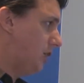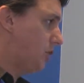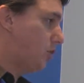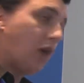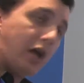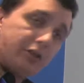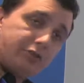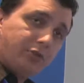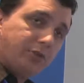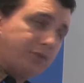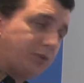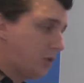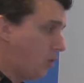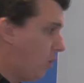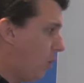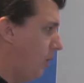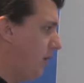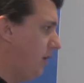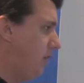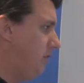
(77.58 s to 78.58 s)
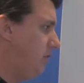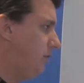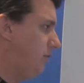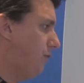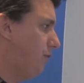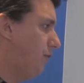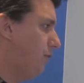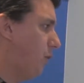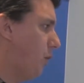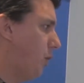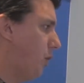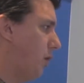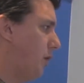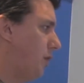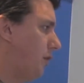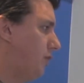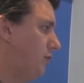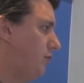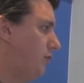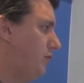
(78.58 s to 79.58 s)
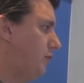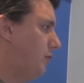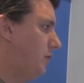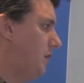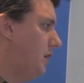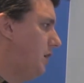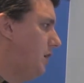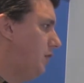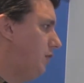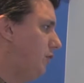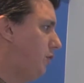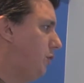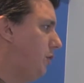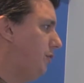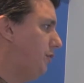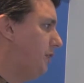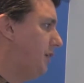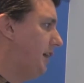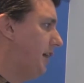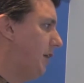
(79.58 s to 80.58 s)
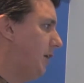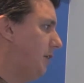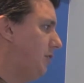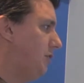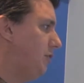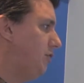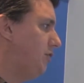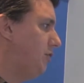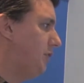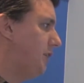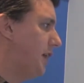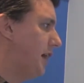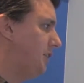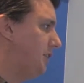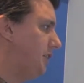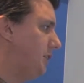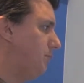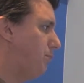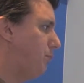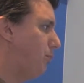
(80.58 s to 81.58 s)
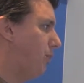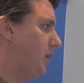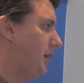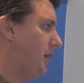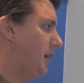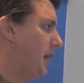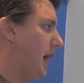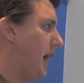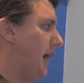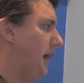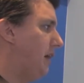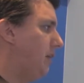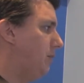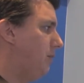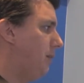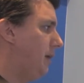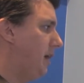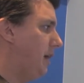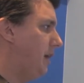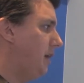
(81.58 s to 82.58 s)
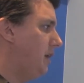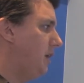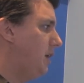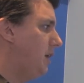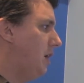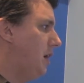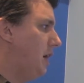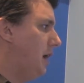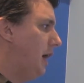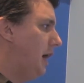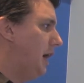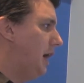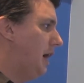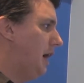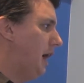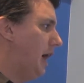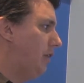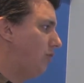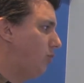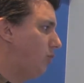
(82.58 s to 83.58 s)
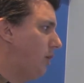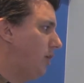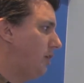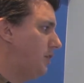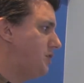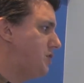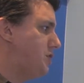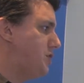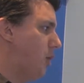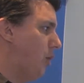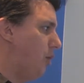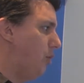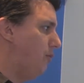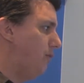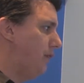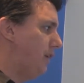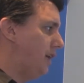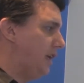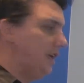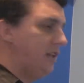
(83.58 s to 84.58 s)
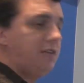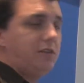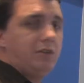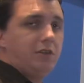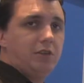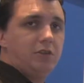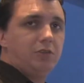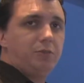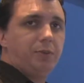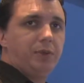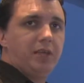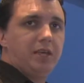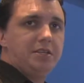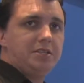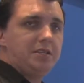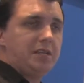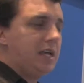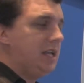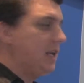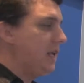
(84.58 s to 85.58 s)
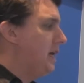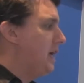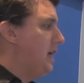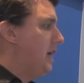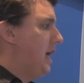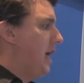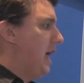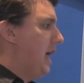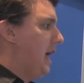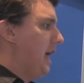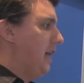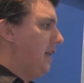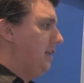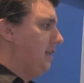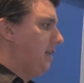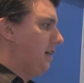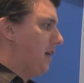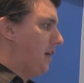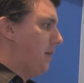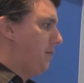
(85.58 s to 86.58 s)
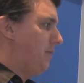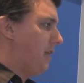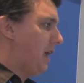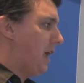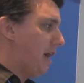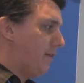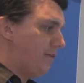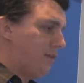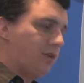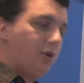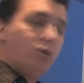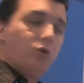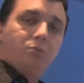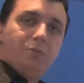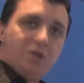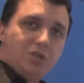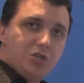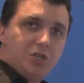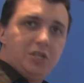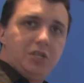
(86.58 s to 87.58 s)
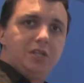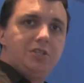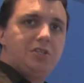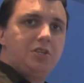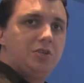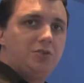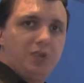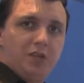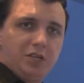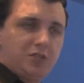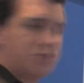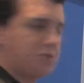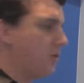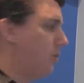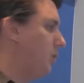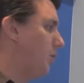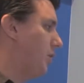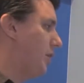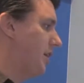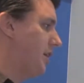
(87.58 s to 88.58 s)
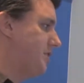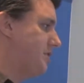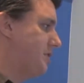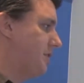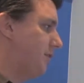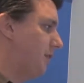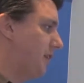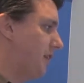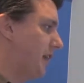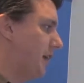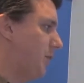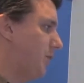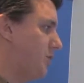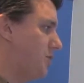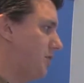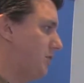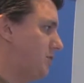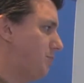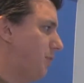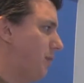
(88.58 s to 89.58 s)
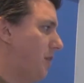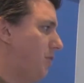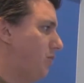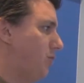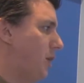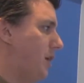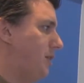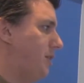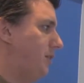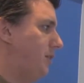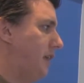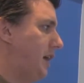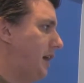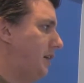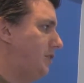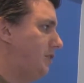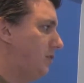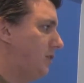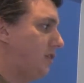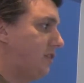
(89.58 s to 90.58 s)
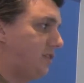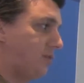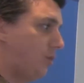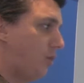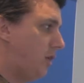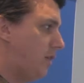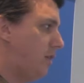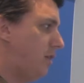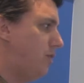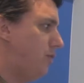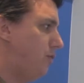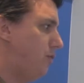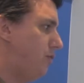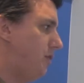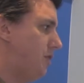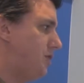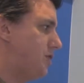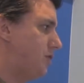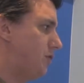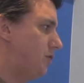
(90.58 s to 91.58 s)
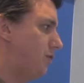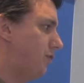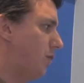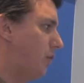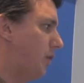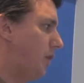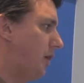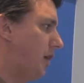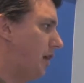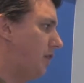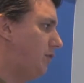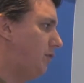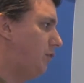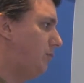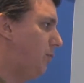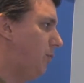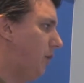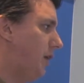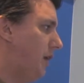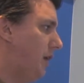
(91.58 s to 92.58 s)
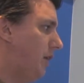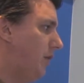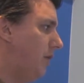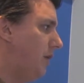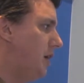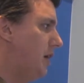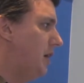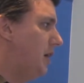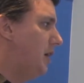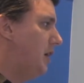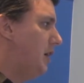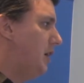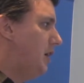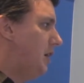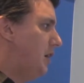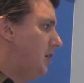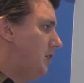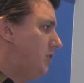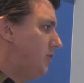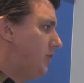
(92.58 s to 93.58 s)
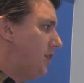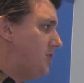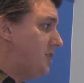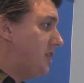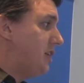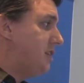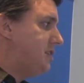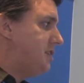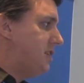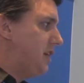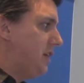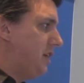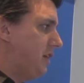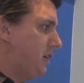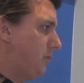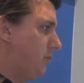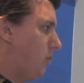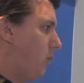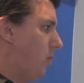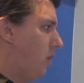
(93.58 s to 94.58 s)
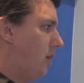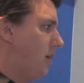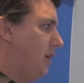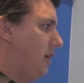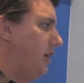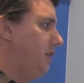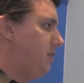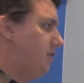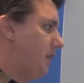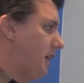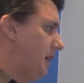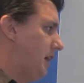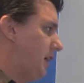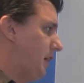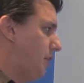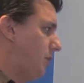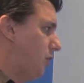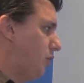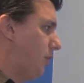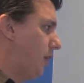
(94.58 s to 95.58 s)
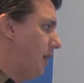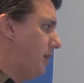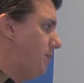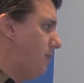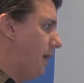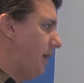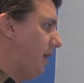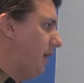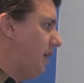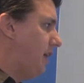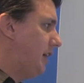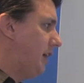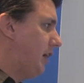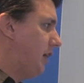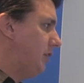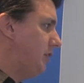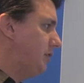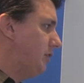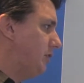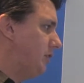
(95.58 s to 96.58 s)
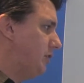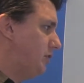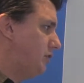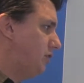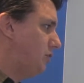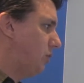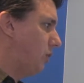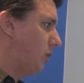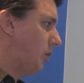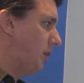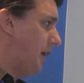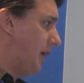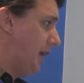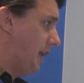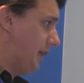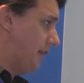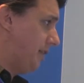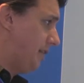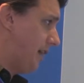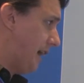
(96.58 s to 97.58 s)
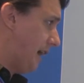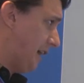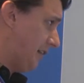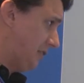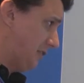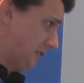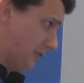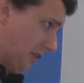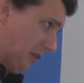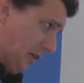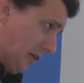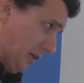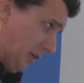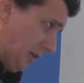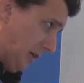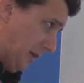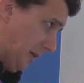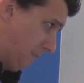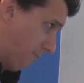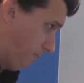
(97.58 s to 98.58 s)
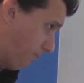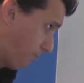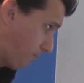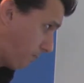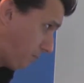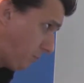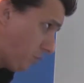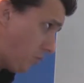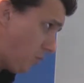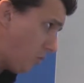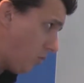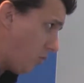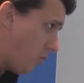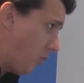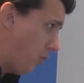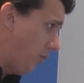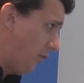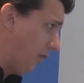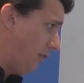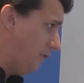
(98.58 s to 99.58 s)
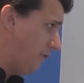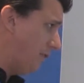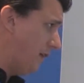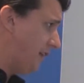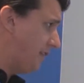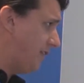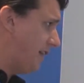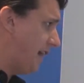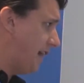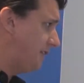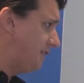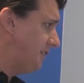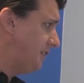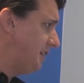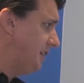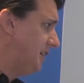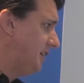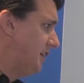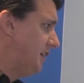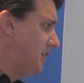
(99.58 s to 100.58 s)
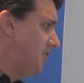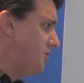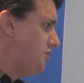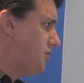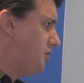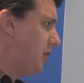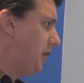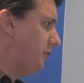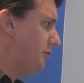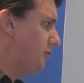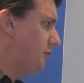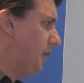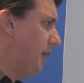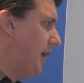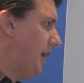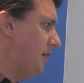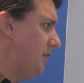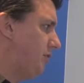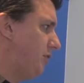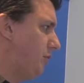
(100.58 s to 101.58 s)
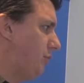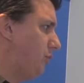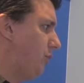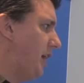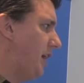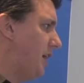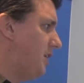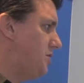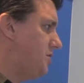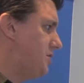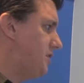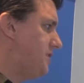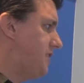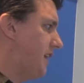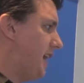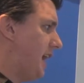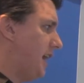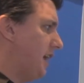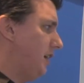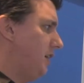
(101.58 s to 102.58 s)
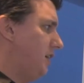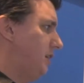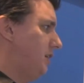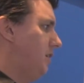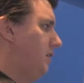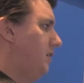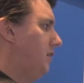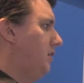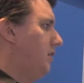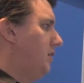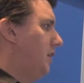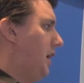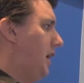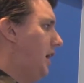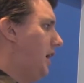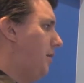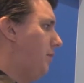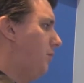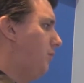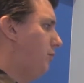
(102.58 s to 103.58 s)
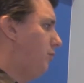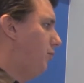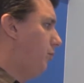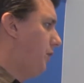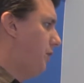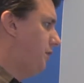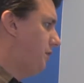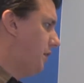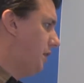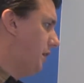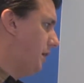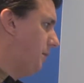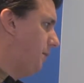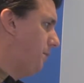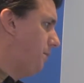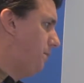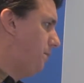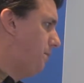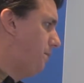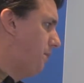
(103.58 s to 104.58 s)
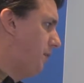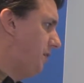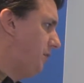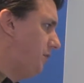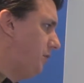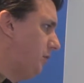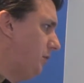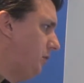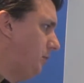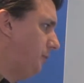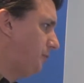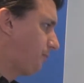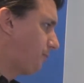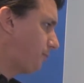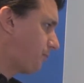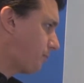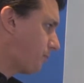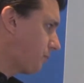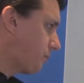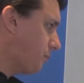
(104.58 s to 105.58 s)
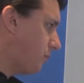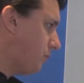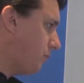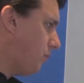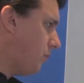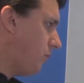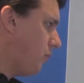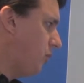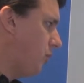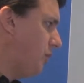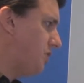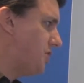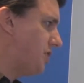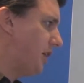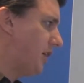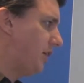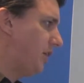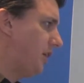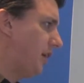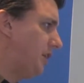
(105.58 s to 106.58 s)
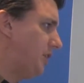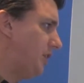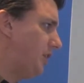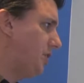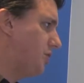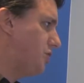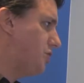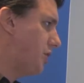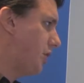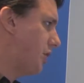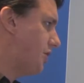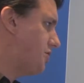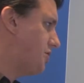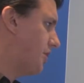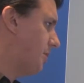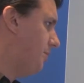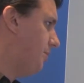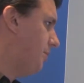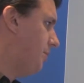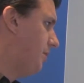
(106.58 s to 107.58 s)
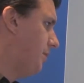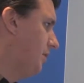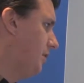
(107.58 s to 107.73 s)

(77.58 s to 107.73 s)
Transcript: crossover coins for 2 different characters, you can actually bring Iron Man as well as Nova into this playset, and they have their own missions and unique story and stuff like that, which explains why they're there. So it's one of the new features for 2.0. So as you can see, Gamora is a great melee character. Her sword and attacks are really fantastic. She also has a ranged attack with a pistol, which you can charge up,